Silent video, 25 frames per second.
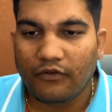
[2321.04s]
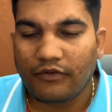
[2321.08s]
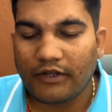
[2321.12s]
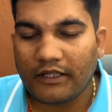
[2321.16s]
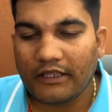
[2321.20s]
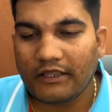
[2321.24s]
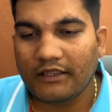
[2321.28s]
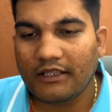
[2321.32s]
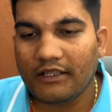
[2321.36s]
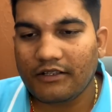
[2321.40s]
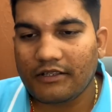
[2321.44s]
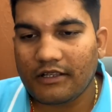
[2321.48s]

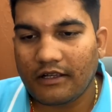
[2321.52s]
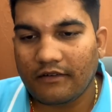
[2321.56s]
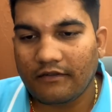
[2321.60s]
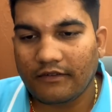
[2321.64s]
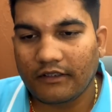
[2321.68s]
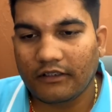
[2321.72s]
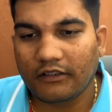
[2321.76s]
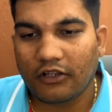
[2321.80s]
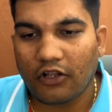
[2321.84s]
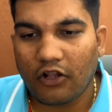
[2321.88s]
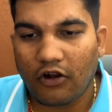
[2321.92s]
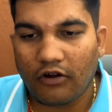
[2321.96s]
When the
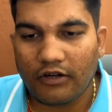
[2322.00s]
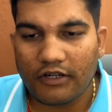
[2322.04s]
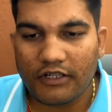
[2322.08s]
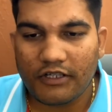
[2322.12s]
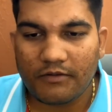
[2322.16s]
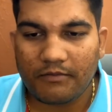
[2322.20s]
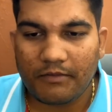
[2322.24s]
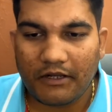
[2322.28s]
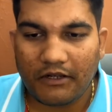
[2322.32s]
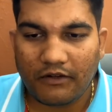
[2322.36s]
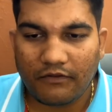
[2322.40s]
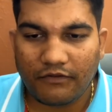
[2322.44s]
seventh lord
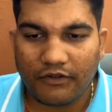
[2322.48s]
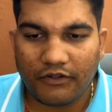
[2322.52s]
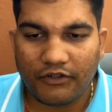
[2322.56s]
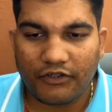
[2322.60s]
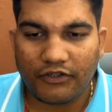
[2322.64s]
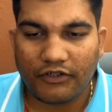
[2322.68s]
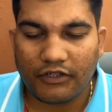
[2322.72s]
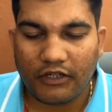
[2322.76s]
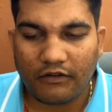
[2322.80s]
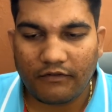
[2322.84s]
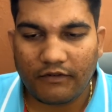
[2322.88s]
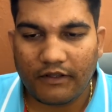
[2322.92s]
is
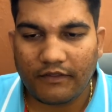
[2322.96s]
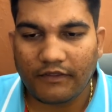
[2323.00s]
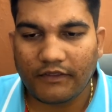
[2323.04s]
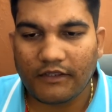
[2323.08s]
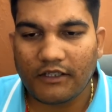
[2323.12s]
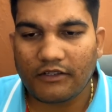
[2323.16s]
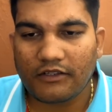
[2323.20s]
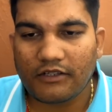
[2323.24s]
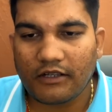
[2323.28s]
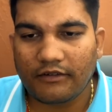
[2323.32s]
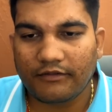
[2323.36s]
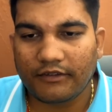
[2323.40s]
beneficial, when
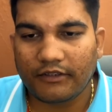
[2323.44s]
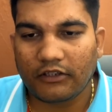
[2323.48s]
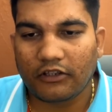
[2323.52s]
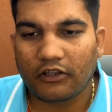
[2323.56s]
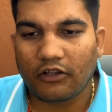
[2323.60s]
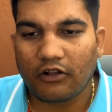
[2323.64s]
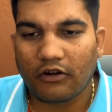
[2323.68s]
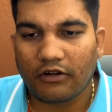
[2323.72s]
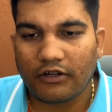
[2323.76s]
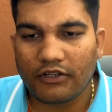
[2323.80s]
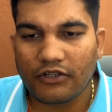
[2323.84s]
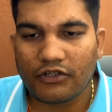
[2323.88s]
the
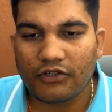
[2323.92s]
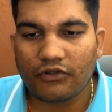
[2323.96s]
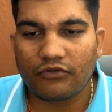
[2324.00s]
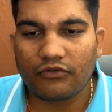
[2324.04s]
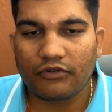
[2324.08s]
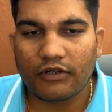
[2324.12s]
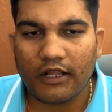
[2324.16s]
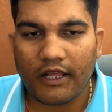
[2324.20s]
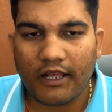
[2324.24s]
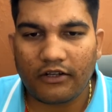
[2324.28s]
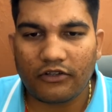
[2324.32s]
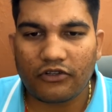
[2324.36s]
seventh lord is
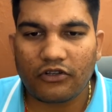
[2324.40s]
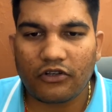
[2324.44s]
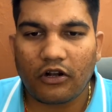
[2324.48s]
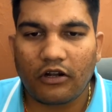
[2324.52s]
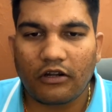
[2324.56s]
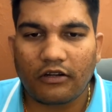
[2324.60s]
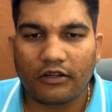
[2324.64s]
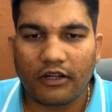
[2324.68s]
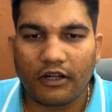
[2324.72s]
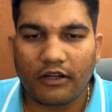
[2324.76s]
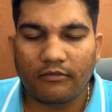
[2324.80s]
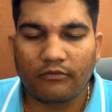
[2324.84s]
good,
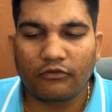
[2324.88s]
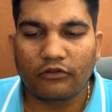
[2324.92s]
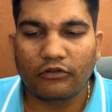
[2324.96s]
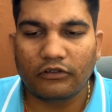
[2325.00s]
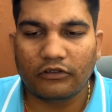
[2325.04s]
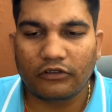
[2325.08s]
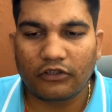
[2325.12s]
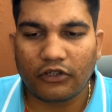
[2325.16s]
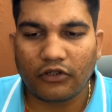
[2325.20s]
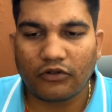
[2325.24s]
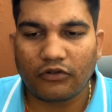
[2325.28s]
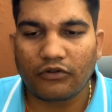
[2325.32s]
exalted,
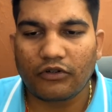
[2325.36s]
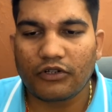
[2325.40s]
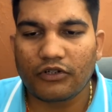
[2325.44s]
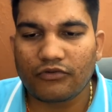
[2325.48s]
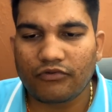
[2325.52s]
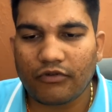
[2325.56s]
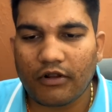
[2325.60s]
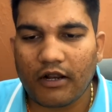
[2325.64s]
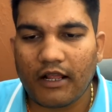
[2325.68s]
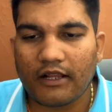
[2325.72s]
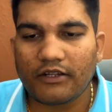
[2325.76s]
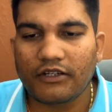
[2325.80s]
Multrikon,
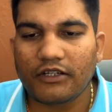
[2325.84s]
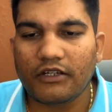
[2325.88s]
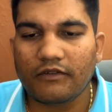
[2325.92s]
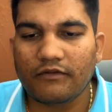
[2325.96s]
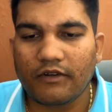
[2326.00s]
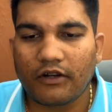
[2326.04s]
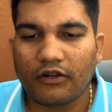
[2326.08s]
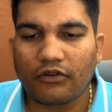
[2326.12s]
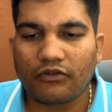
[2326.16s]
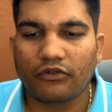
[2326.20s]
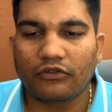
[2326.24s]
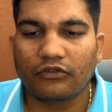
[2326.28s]
Swarashi,
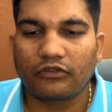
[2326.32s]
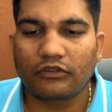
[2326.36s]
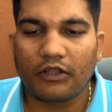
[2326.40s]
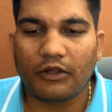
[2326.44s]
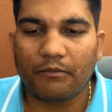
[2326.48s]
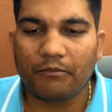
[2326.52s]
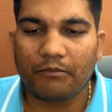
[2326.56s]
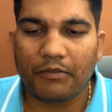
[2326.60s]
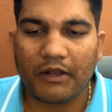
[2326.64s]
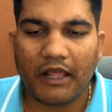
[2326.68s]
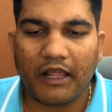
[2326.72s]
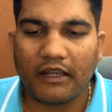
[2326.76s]

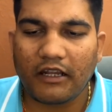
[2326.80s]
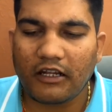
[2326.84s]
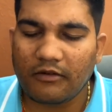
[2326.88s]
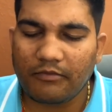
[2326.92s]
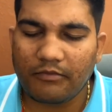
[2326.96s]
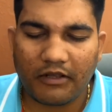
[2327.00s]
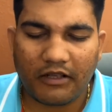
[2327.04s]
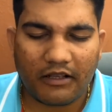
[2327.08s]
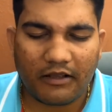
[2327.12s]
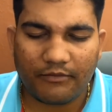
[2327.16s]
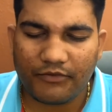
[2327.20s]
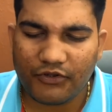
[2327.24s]
Varkottam, planet
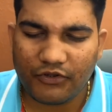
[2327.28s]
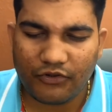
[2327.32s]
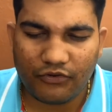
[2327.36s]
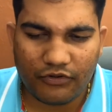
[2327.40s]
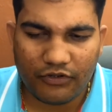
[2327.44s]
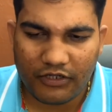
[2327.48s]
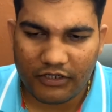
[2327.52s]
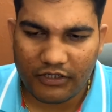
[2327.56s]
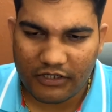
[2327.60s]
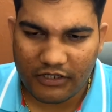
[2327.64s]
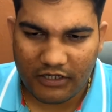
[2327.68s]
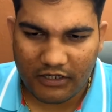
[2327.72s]
becomes
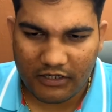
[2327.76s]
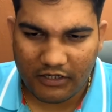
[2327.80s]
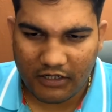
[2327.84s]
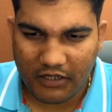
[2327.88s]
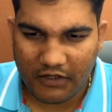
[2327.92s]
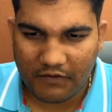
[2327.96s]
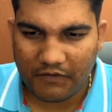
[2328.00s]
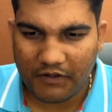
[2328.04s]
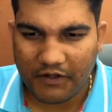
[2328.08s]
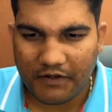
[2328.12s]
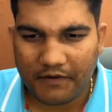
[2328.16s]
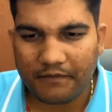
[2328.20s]
good result
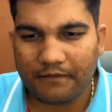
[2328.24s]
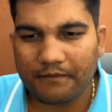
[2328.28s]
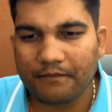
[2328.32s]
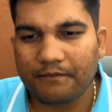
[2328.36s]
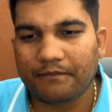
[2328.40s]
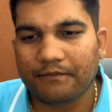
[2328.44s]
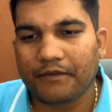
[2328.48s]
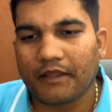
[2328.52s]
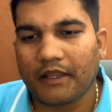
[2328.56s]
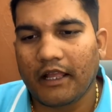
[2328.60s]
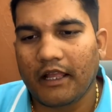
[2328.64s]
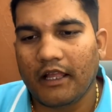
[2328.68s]
giver.
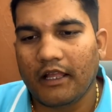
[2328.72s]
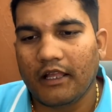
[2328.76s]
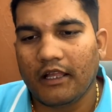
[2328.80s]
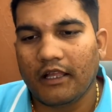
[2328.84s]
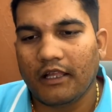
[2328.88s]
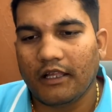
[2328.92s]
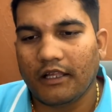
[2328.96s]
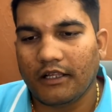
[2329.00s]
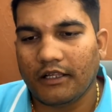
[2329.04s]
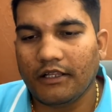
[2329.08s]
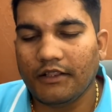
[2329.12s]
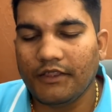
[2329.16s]

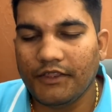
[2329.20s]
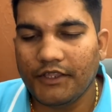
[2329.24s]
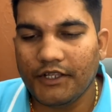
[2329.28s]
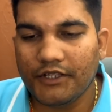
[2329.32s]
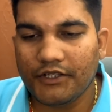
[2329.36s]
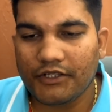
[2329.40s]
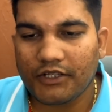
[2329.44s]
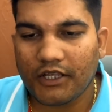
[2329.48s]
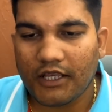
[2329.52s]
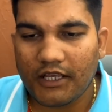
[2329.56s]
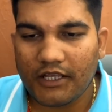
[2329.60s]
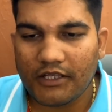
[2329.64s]
In
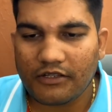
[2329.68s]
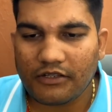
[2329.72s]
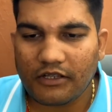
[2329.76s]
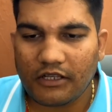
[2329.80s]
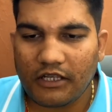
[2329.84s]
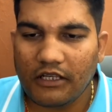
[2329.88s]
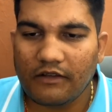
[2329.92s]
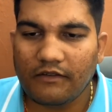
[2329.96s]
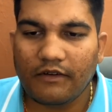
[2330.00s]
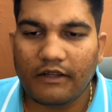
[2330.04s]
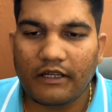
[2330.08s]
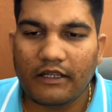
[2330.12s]
this case,
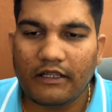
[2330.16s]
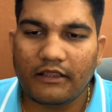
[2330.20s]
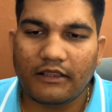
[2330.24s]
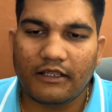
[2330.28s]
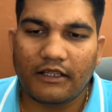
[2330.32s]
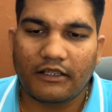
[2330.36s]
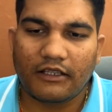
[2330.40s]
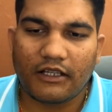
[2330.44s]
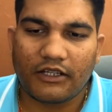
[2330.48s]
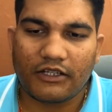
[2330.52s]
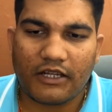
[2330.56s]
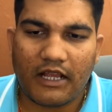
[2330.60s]
even in
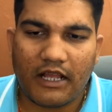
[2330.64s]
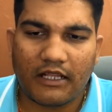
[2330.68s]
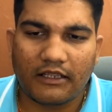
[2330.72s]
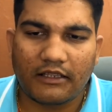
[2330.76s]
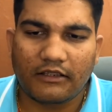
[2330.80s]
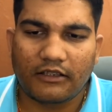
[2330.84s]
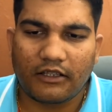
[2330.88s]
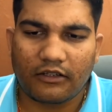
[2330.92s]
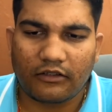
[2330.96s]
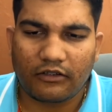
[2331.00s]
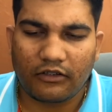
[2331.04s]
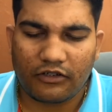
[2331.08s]
the dasha,
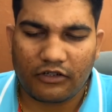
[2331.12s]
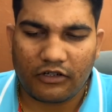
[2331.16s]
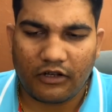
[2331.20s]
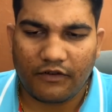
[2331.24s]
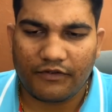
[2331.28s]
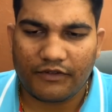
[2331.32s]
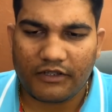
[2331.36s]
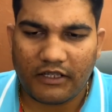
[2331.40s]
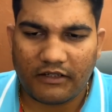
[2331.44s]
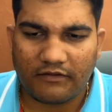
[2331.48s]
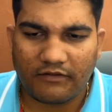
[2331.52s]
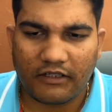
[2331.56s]
antardasha
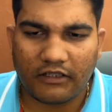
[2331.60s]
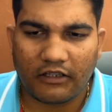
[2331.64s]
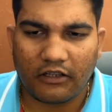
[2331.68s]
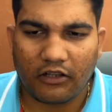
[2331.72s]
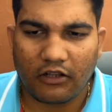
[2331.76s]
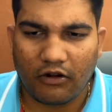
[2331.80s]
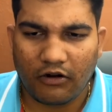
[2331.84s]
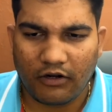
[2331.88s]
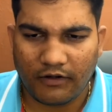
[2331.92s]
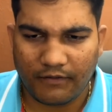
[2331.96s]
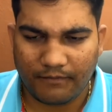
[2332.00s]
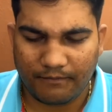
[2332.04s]
of seventh
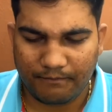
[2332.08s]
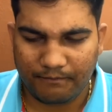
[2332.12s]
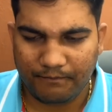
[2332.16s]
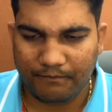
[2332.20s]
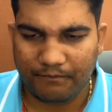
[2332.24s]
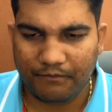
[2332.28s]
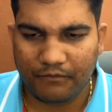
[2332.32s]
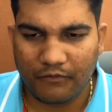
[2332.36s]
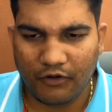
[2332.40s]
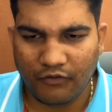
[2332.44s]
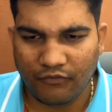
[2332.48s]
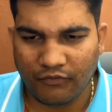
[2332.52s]
lord,
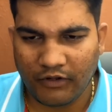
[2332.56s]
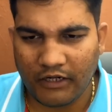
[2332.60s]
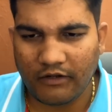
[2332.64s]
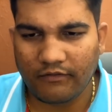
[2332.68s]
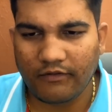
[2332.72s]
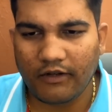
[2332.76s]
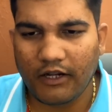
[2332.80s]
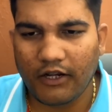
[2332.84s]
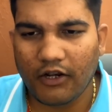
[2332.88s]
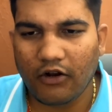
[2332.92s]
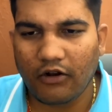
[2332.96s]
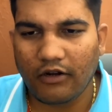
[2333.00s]
one
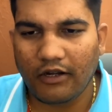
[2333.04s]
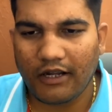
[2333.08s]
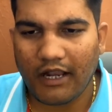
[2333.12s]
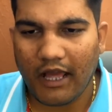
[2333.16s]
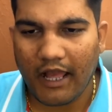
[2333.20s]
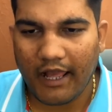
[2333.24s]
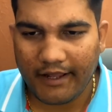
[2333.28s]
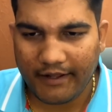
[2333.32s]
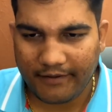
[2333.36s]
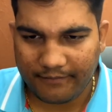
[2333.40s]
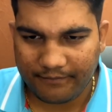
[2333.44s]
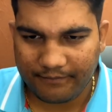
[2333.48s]
will not
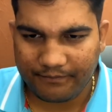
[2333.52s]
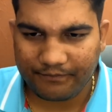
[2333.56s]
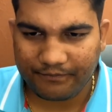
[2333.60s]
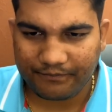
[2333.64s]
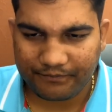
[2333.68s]
die.